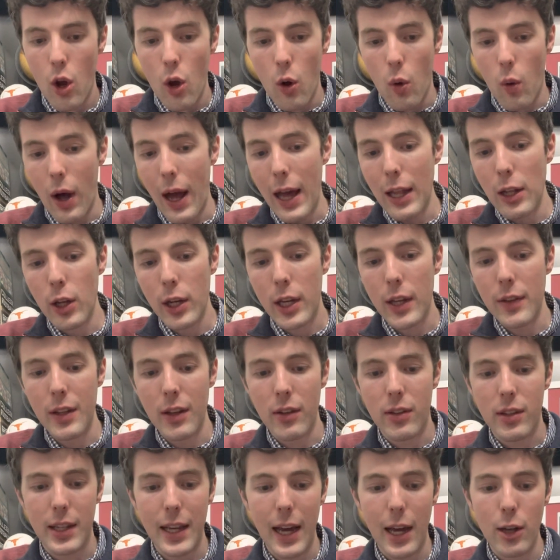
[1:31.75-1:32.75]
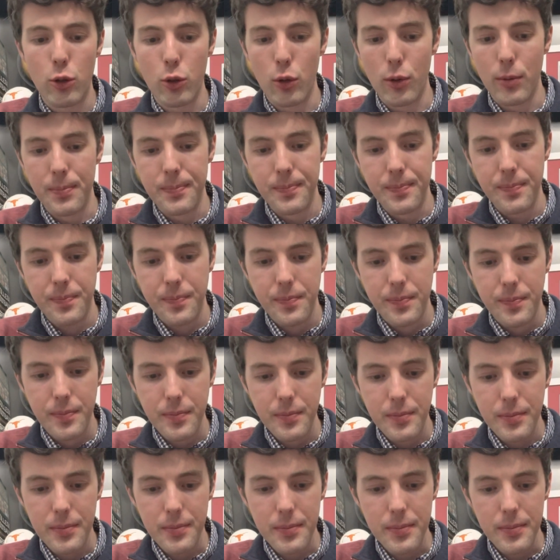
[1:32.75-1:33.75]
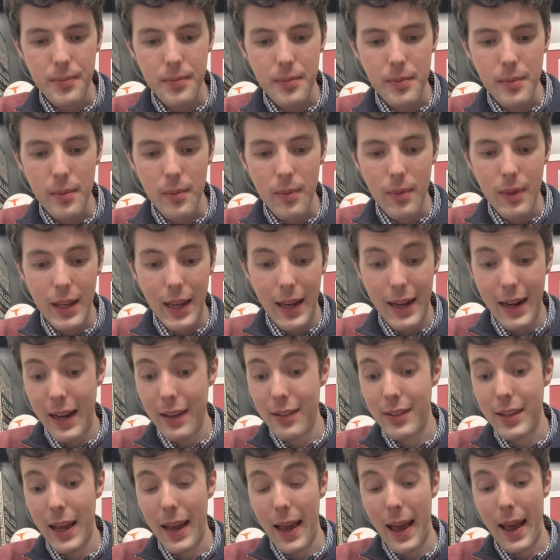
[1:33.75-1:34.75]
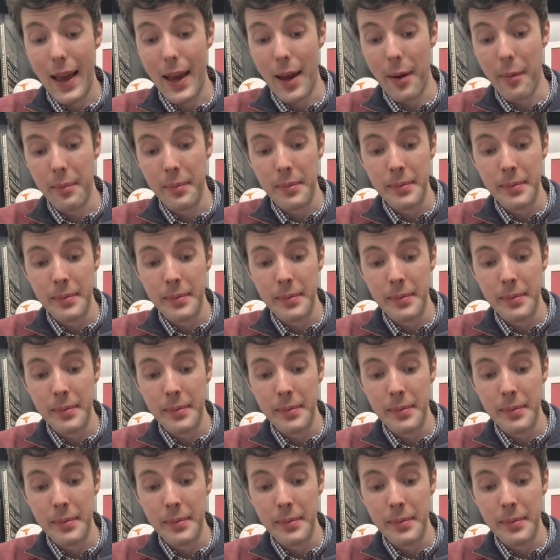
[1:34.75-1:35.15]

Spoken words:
Well, I look at this schedule and I say, hey,